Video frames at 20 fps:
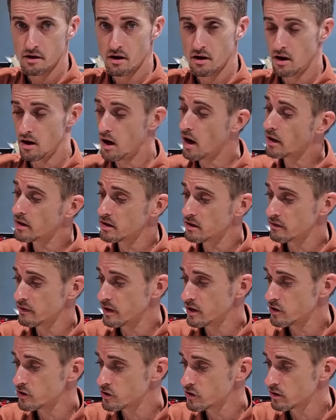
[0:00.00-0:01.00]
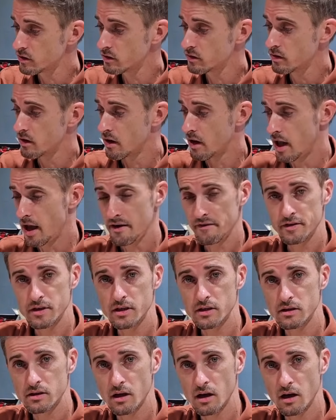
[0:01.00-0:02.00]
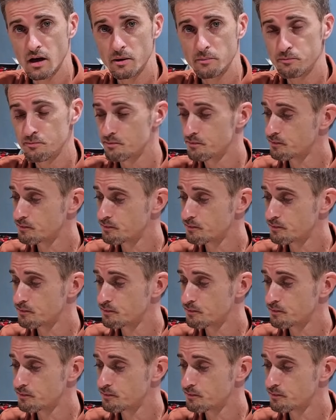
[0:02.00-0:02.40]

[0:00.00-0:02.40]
activation, live data,